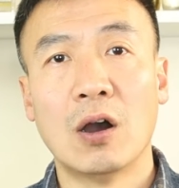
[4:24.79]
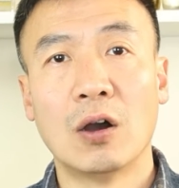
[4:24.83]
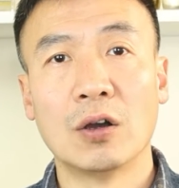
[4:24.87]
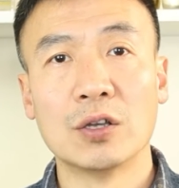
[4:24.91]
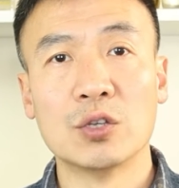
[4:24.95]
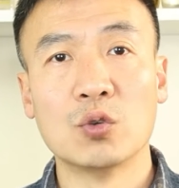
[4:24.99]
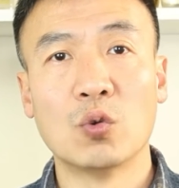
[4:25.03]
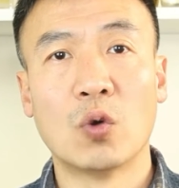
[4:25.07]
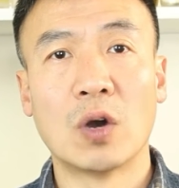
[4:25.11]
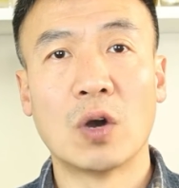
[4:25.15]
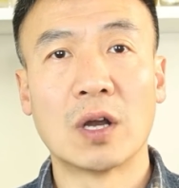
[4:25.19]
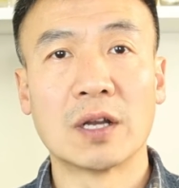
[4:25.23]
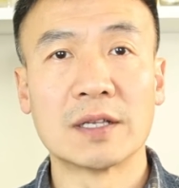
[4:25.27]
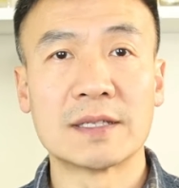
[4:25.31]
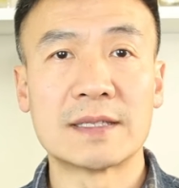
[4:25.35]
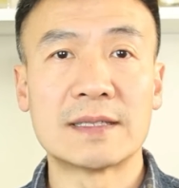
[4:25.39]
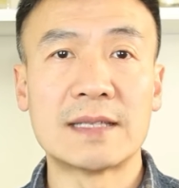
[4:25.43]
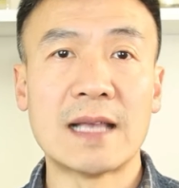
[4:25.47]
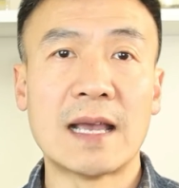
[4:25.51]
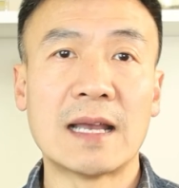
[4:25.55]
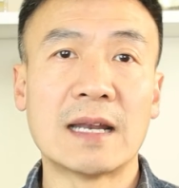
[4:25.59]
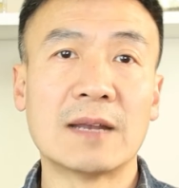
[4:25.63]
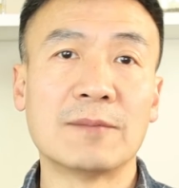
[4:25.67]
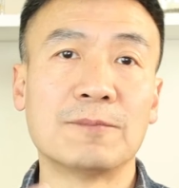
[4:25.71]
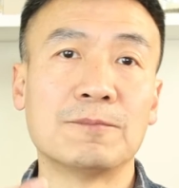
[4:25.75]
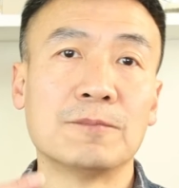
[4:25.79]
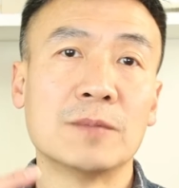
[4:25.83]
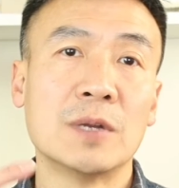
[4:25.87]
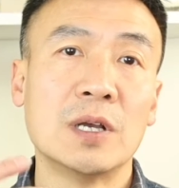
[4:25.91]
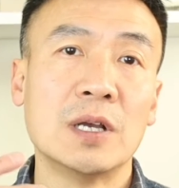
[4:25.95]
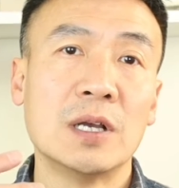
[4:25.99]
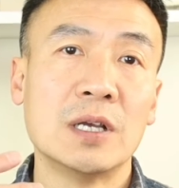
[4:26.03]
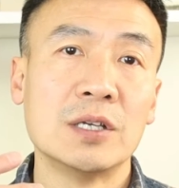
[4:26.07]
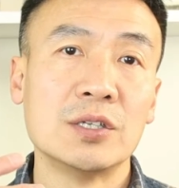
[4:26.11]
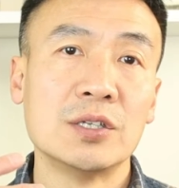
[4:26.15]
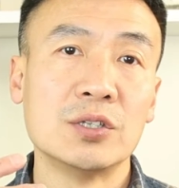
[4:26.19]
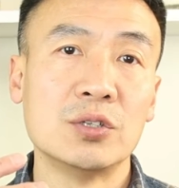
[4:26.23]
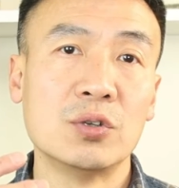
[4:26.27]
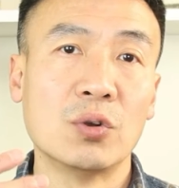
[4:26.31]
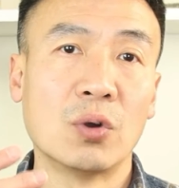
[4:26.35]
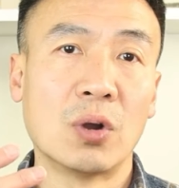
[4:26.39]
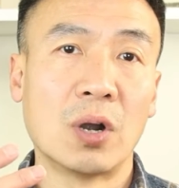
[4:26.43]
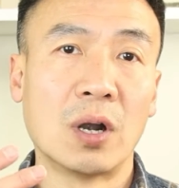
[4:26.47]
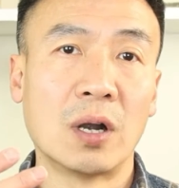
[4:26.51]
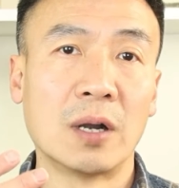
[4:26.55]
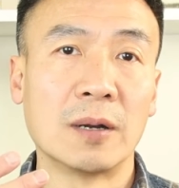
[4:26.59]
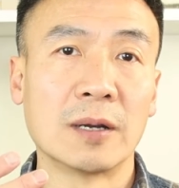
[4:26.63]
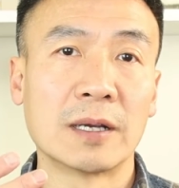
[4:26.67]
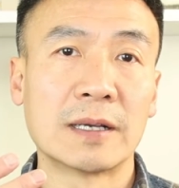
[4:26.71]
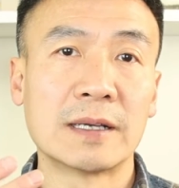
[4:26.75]
or you want to send
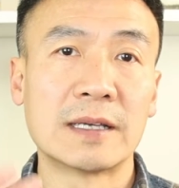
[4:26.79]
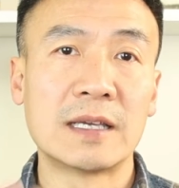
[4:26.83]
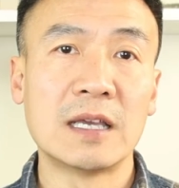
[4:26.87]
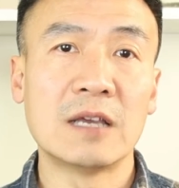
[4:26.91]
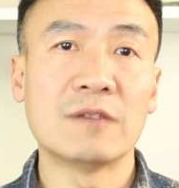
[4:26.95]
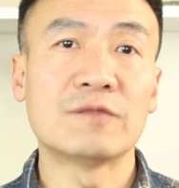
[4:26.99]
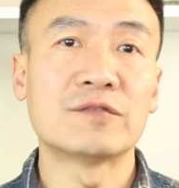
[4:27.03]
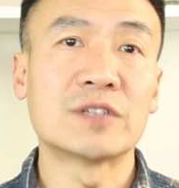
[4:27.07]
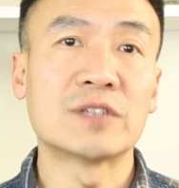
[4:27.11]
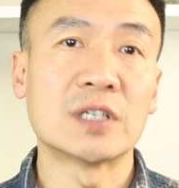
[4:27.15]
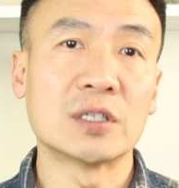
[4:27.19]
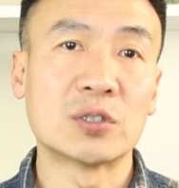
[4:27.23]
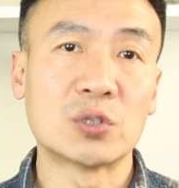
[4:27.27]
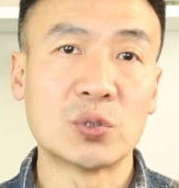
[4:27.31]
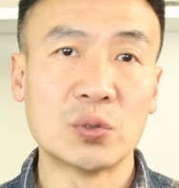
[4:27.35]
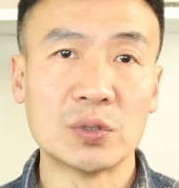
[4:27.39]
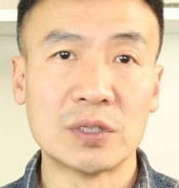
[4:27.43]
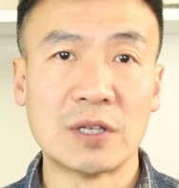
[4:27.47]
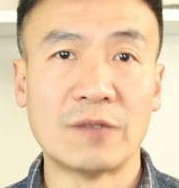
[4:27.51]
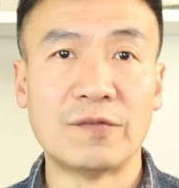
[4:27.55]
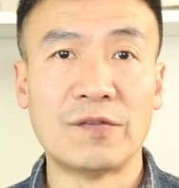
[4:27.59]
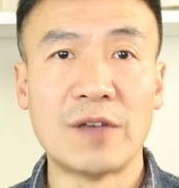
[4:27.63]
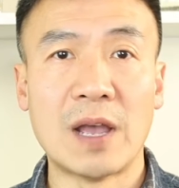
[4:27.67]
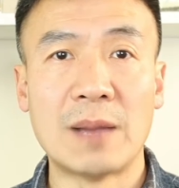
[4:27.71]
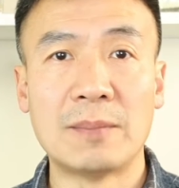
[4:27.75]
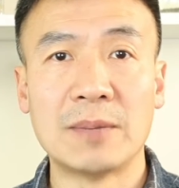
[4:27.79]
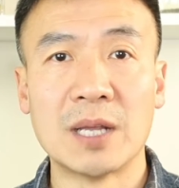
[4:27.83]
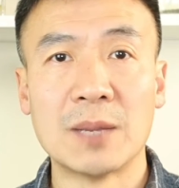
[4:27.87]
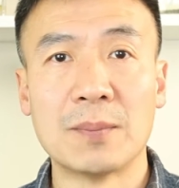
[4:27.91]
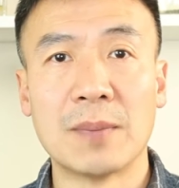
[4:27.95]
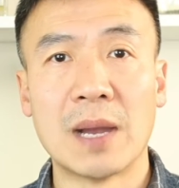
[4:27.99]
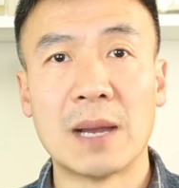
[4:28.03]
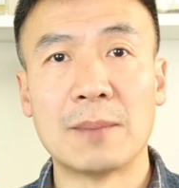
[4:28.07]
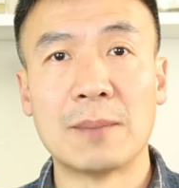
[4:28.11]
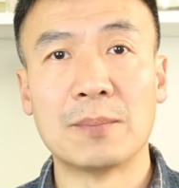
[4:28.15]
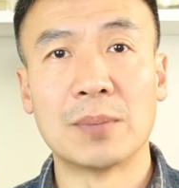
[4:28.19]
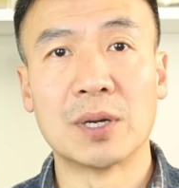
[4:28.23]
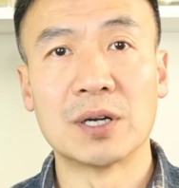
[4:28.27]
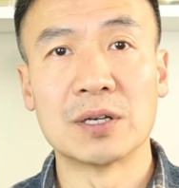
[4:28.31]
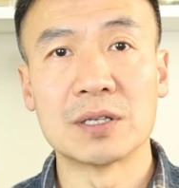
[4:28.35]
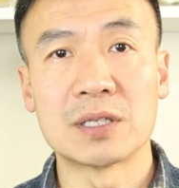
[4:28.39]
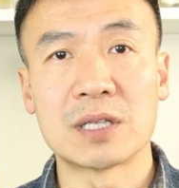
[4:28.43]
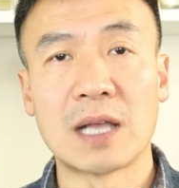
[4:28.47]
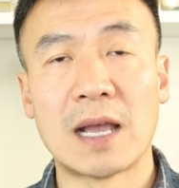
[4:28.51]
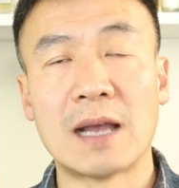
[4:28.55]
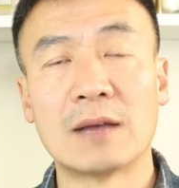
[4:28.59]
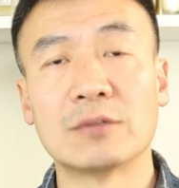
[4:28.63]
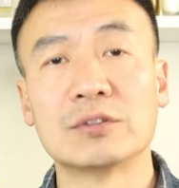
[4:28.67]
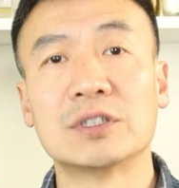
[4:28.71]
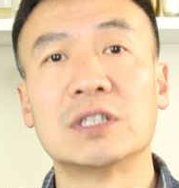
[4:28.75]
your gift to the family
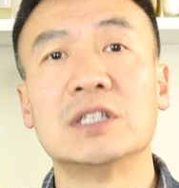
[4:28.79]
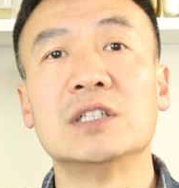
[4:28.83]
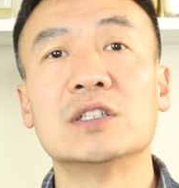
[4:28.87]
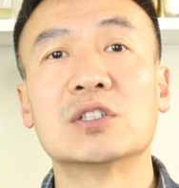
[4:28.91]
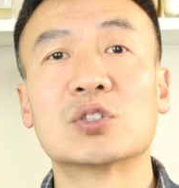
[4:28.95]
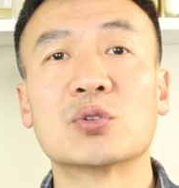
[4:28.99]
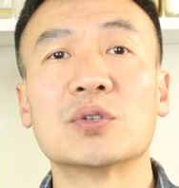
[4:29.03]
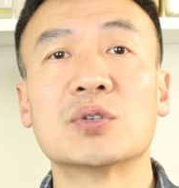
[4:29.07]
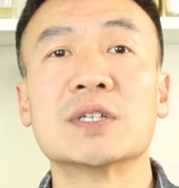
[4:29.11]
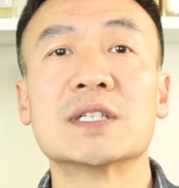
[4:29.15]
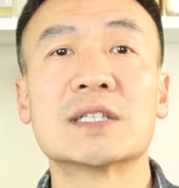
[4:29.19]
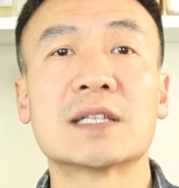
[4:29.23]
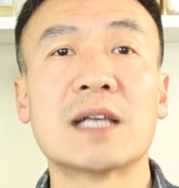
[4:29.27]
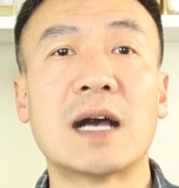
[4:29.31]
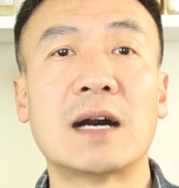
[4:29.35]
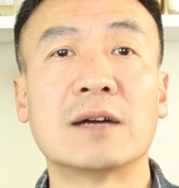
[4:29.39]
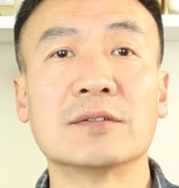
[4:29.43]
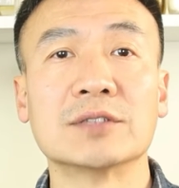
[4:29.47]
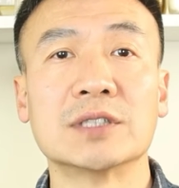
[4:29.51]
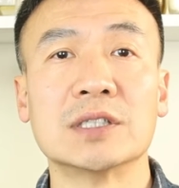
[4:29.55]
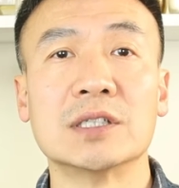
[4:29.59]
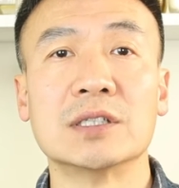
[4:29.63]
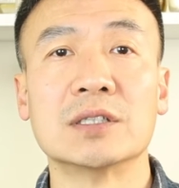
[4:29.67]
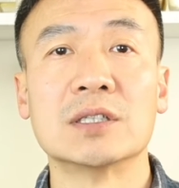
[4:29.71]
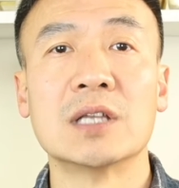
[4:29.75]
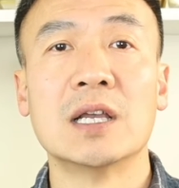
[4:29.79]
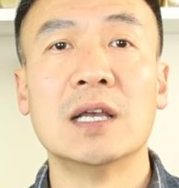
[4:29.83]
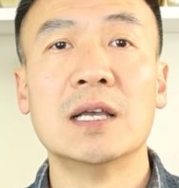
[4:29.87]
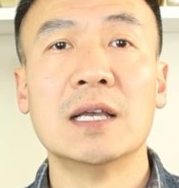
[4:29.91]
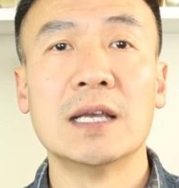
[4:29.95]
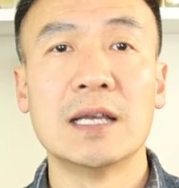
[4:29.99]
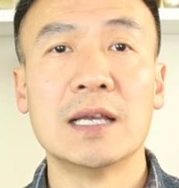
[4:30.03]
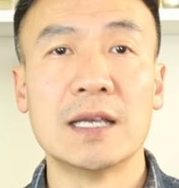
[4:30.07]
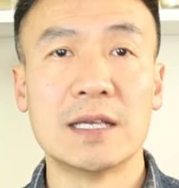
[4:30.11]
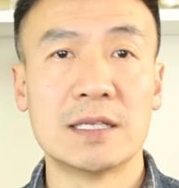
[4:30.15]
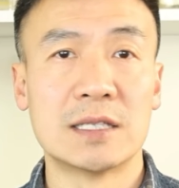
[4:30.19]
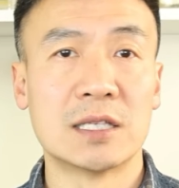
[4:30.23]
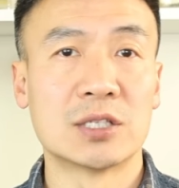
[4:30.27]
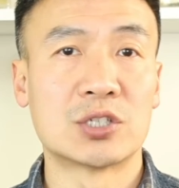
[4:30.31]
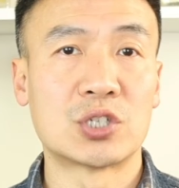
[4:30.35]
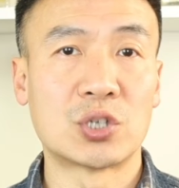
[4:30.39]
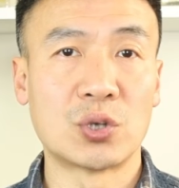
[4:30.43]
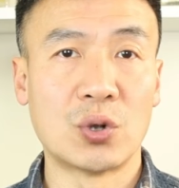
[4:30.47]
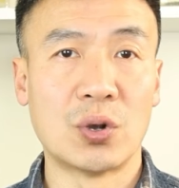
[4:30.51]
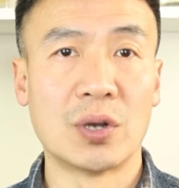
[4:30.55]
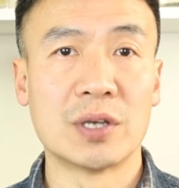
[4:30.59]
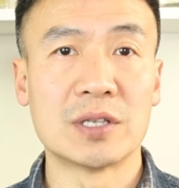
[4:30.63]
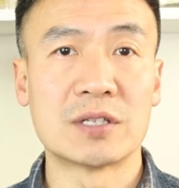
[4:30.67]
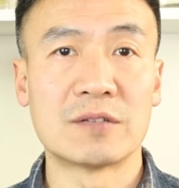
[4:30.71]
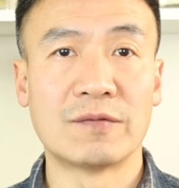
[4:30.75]
members, LT3000 is a
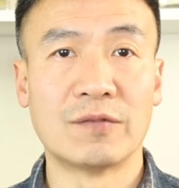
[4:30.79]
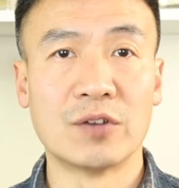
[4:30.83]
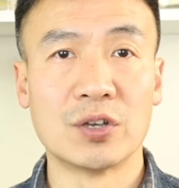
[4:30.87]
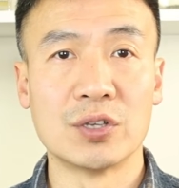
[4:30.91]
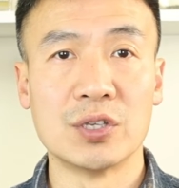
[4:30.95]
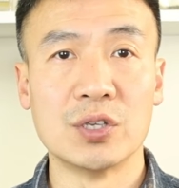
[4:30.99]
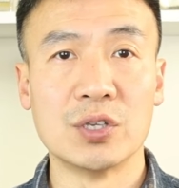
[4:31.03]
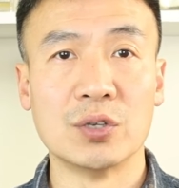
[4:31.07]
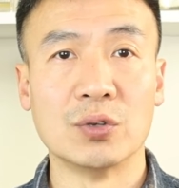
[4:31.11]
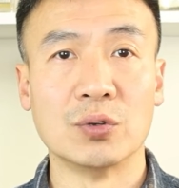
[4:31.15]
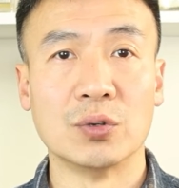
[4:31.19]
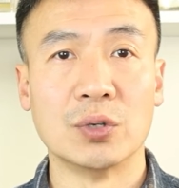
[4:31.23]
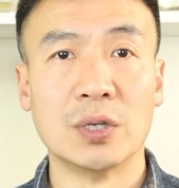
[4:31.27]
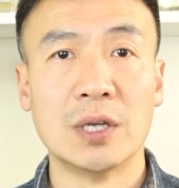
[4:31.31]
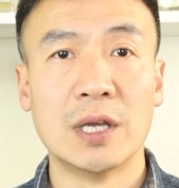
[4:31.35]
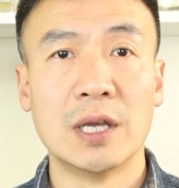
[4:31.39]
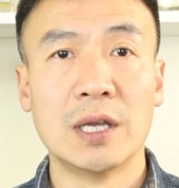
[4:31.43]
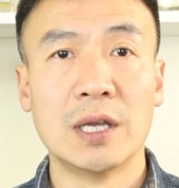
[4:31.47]
choice for you.